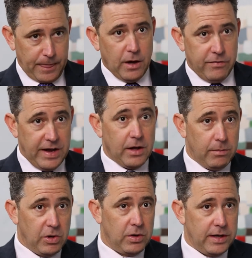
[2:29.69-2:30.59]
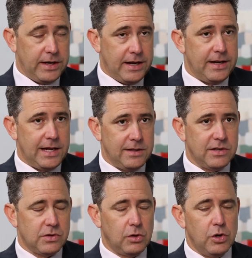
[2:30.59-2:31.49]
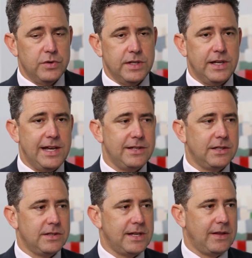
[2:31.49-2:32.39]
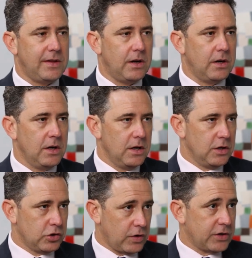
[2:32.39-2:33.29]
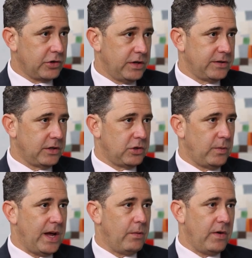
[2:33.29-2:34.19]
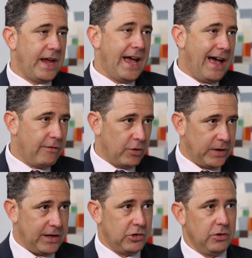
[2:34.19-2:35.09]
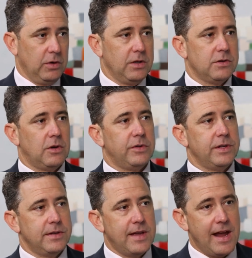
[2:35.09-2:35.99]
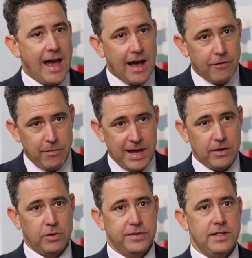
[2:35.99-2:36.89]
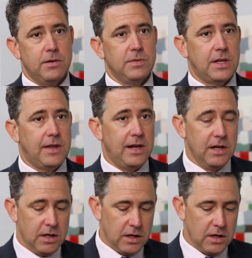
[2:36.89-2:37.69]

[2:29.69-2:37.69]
available and disclosed in cases, that they're structured in such a way where they have vocational consultants, they have medical teams, and they